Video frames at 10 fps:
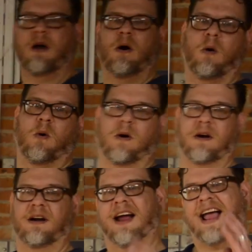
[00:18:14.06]

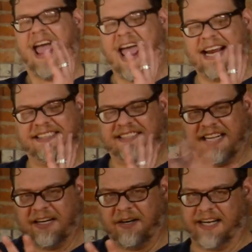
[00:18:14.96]
or hey
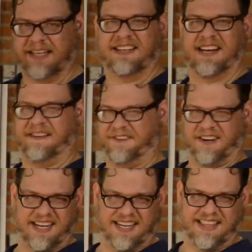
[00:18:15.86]
Siri, if you're
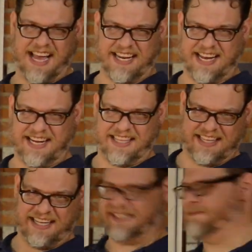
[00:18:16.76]
into that kind of
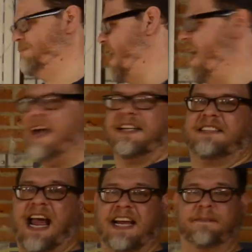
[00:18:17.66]
thing,
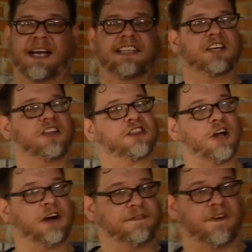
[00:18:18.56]
take me to the
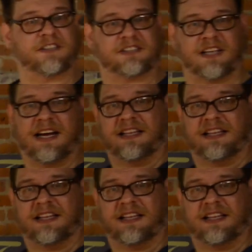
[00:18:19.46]
31st line of